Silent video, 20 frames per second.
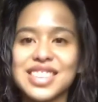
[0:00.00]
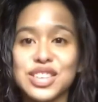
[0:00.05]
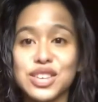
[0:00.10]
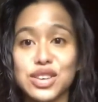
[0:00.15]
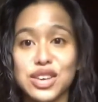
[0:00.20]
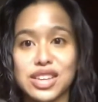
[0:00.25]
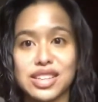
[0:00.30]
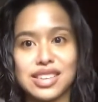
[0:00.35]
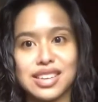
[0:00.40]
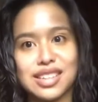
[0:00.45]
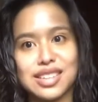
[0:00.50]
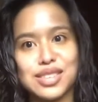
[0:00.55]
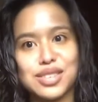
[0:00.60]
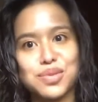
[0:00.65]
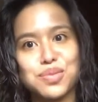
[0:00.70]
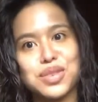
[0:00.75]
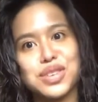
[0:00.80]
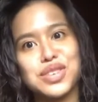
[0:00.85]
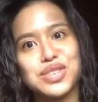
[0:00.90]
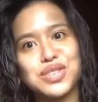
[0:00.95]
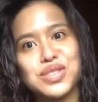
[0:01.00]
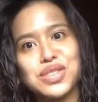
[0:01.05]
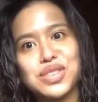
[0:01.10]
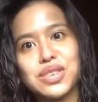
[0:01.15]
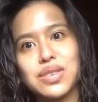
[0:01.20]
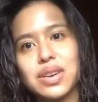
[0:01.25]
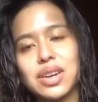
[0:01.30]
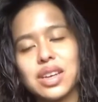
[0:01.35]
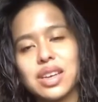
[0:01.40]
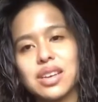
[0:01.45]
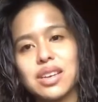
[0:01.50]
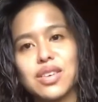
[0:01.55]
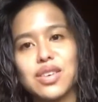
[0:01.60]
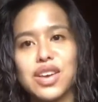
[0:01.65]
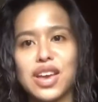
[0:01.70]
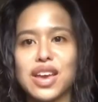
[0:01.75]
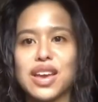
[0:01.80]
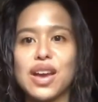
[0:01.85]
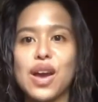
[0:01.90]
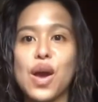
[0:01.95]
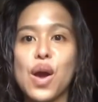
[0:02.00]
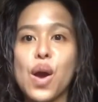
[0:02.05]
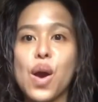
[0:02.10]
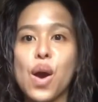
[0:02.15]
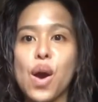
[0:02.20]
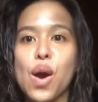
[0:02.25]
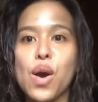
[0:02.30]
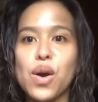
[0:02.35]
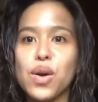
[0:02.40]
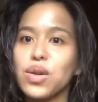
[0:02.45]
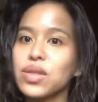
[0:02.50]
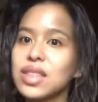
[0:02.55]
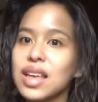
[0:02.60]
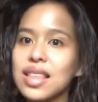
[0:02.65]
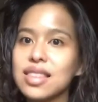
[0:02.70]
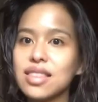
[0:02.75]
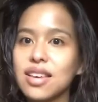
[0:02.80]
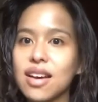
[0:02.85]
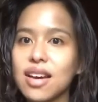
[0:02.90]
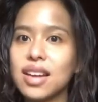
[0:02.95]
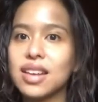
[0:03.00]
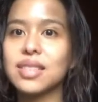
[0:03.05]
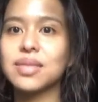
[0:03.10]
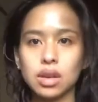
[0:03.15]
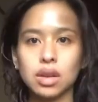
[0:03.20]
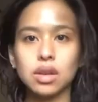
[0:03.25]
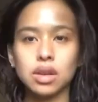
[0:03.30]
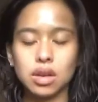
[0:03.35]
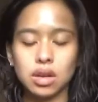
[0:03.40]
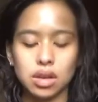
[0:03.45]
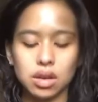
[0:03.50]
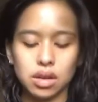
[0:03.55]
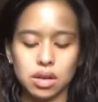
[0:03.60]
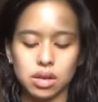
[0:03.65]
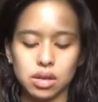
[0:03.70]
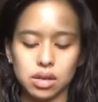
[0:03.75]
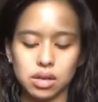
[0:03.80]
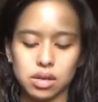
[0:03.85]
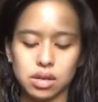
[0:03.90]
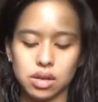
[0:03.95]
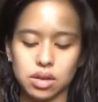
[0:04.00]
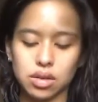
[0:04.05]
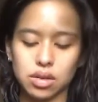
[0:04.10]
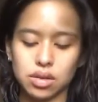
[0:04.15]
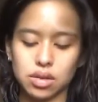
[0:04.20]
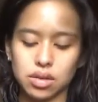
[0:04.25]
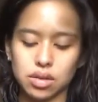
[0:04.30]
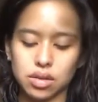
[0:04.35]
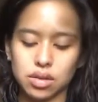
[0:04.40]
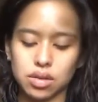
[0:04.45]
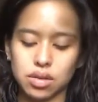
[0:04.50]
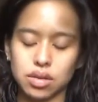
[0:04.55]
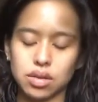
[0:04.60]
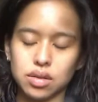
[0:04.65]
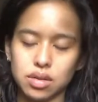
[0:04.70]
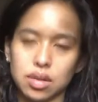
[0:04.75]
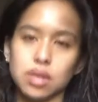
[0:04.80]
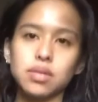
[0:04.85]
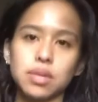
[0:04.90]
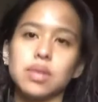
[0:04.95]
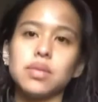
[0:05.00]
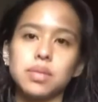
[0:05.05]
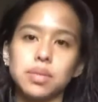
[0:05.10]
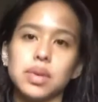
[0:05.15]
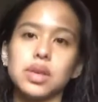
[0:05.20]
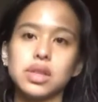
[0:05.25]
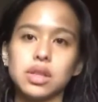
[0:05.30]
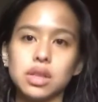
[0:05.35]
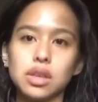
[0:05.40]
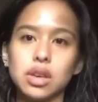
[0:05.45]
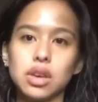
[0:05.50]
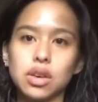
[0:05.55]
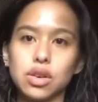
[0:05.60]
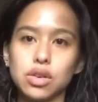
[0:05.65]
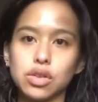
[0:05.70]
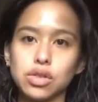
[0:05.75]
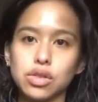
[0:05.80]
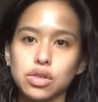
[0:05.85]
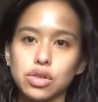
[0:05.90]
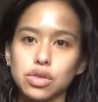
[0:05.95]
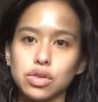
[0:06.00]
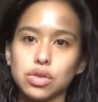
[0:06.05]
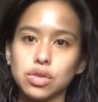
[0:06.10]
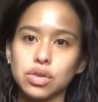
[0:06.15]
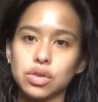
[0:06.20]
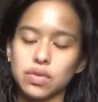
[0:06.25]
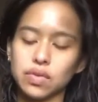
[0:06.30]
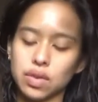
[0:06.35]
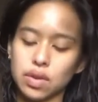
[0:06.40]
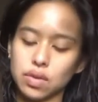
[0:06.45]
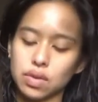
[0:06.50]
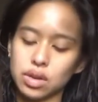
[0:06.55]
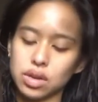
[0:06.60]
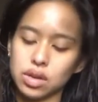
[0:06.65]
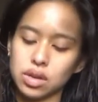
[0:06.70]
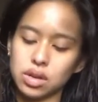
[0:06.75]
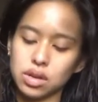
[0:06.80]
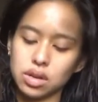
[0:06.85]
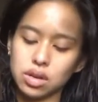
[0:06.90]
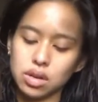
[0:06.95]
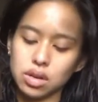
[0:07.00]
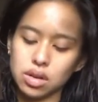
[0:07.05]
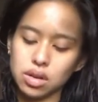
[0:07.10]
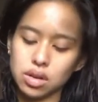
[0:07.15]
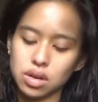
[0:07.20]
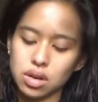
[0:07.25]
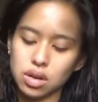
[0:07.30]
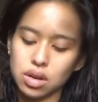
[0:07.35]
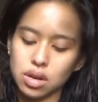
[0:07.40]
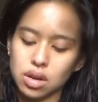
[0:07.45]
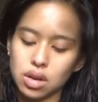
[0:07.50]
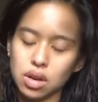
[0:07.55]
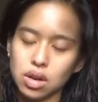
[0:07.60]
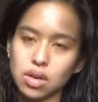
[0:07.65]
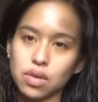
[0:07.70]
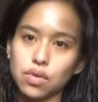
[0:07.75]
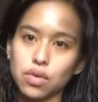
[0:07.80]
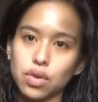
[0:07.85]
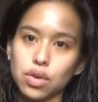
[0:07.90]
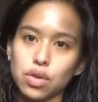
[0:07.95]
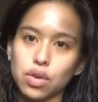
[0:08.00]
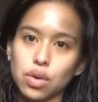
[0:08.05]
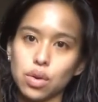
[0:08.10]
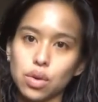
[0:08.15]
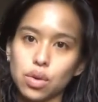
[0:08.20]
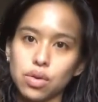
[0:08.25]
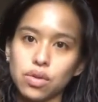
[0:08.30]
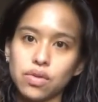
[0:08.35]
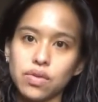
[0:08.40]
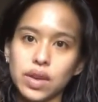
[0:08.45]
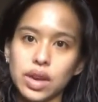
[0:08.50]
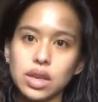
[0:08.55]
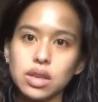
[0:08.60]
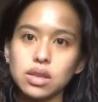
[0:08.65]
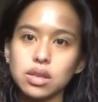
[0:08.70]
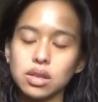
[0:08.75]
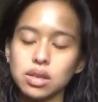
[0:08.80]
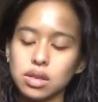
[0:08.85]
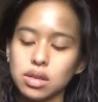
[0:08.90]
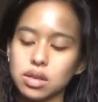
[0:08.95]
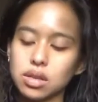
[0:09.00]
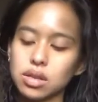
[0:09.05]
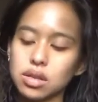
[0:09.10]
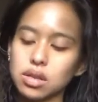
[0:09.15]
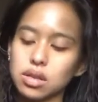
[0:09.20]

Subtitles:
You can tell it's been used already. Okay, hold that thought. So basically going to use foundation for the whole face.